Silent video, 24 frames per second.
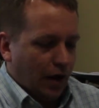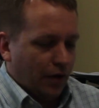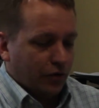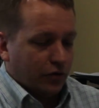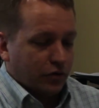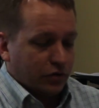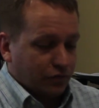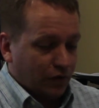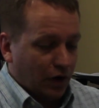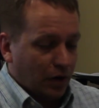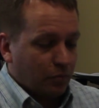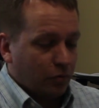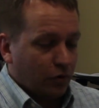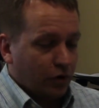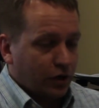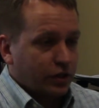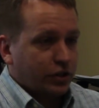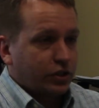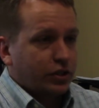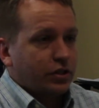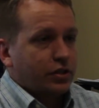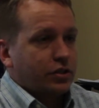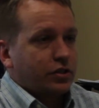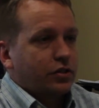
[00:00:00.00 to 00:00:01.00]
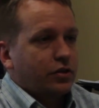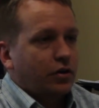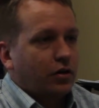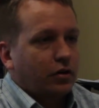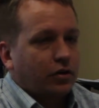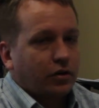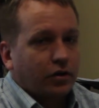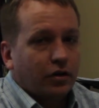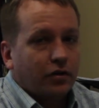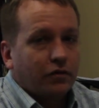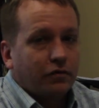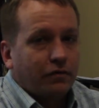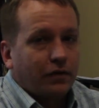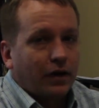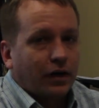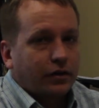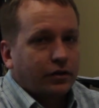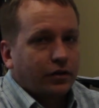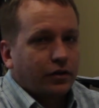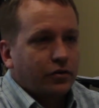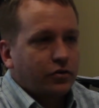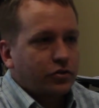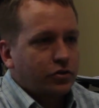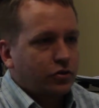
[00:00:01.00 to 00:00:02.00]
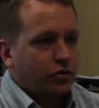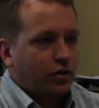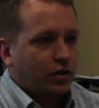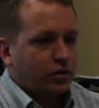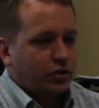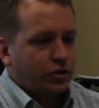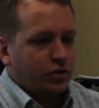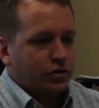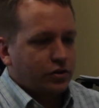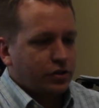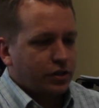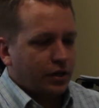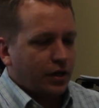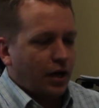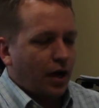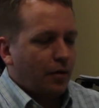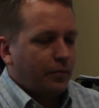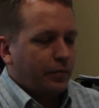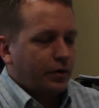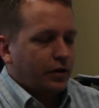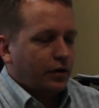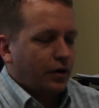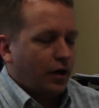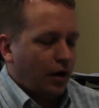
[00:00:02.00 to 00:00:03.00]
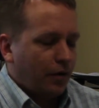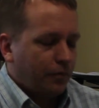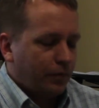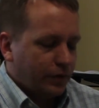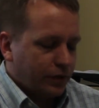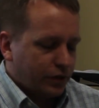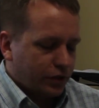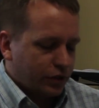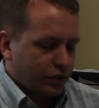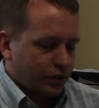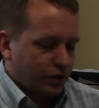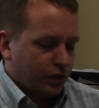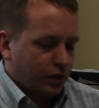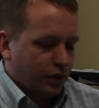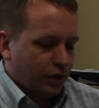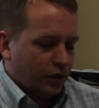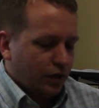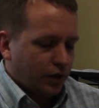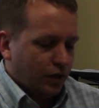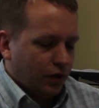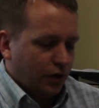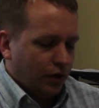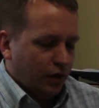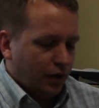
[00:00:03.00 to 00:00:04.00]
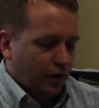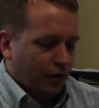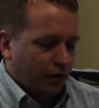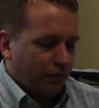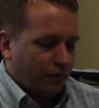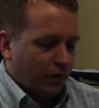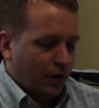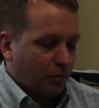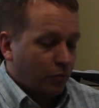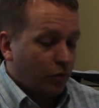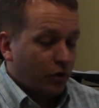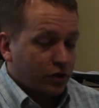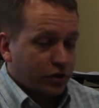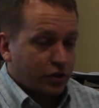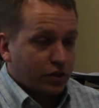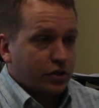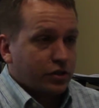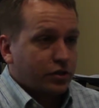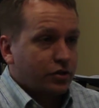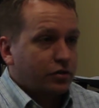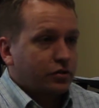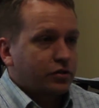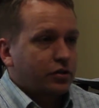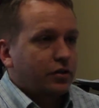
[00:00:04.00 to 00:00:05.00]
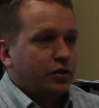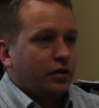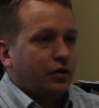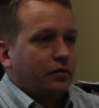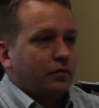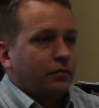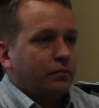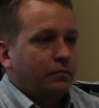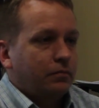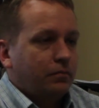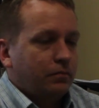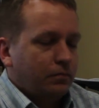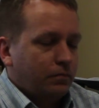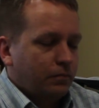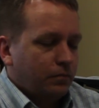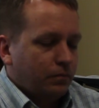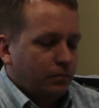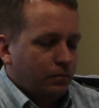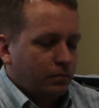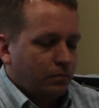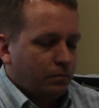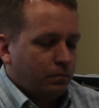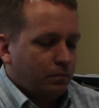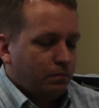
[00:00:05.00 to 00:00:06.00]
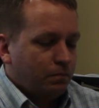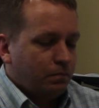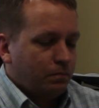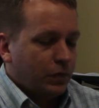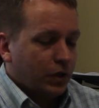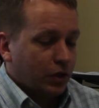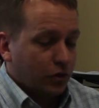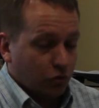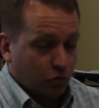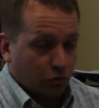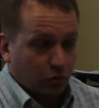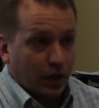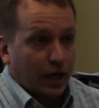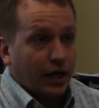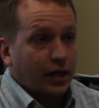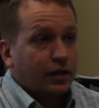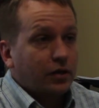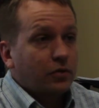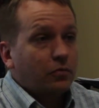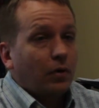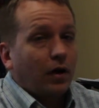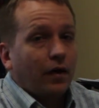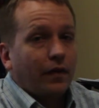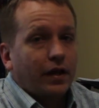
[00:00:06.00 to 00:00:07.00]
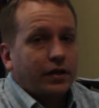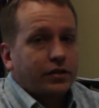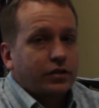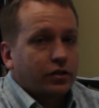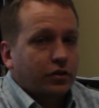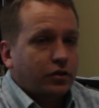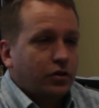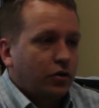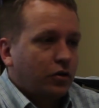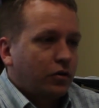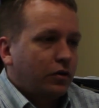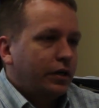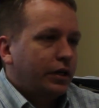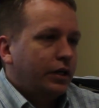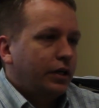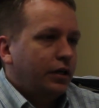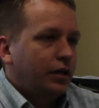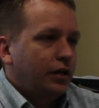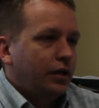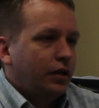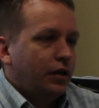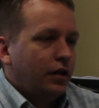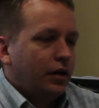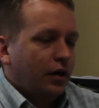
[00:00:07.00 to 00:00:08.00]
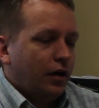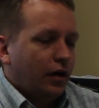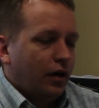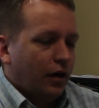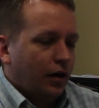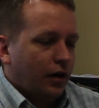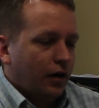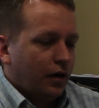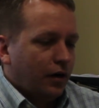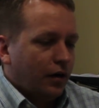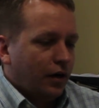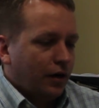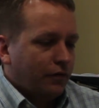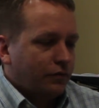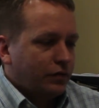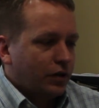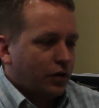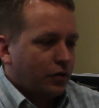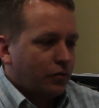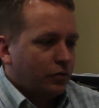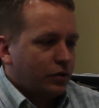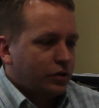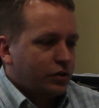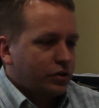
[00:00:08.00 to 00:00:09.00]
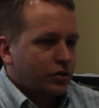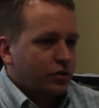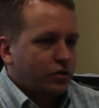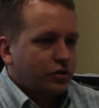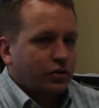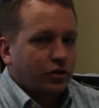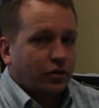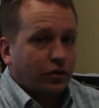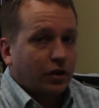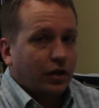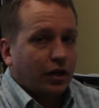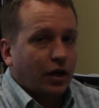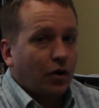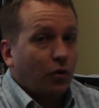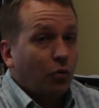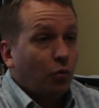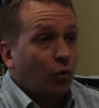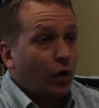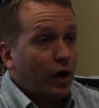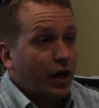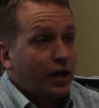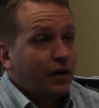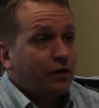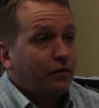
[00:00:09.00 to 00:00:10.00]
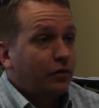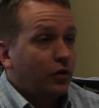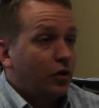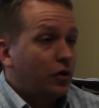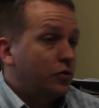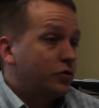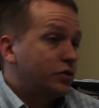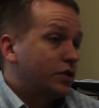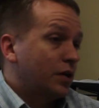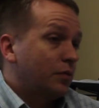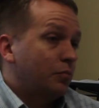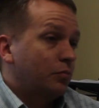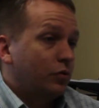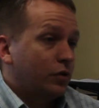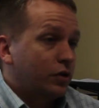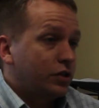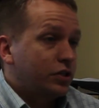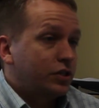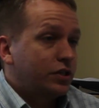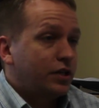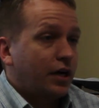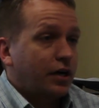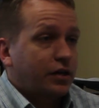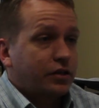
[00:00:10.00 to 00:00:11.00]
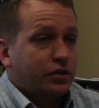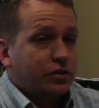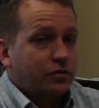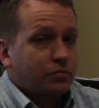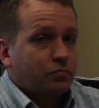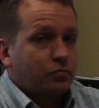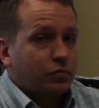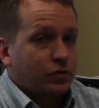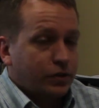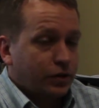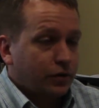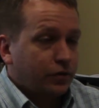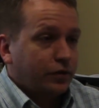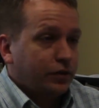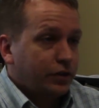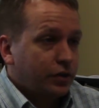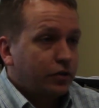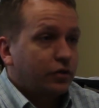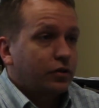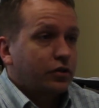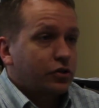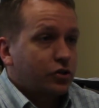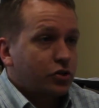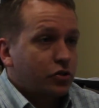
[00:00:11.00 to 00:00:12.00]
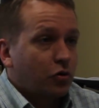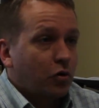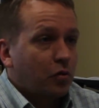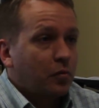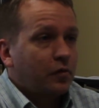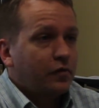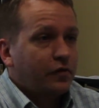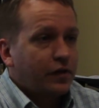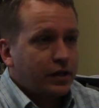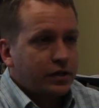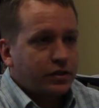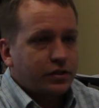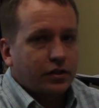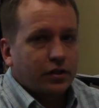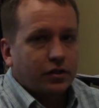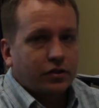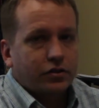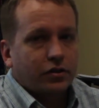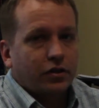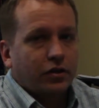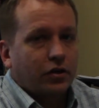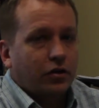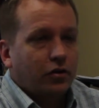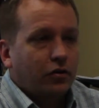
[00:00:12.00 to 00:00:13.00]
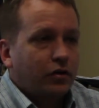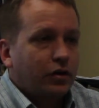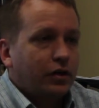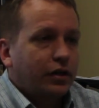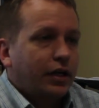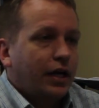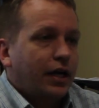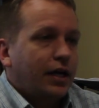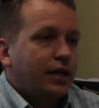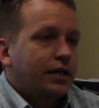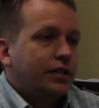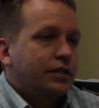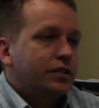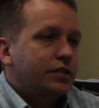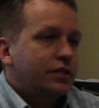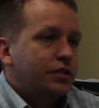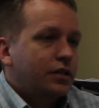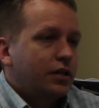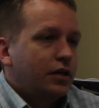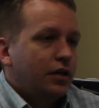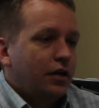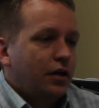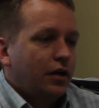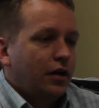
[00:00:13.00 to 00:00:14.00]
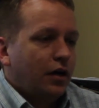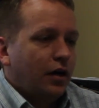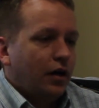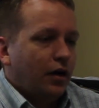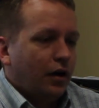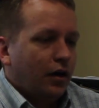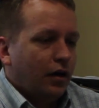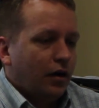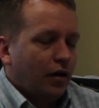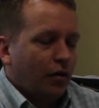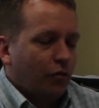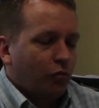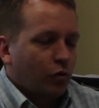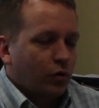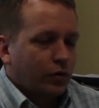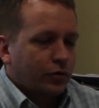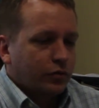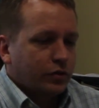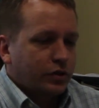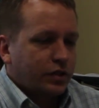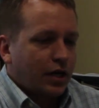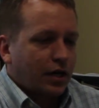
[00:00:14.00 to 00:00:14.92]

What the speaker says: those vibrations are going to affect other structures, and how much vibrations there's going to be created while that's occurring. I've done research looking at wave loads on bridge decks, particularly during storm events, things like hurricanes. I've worked with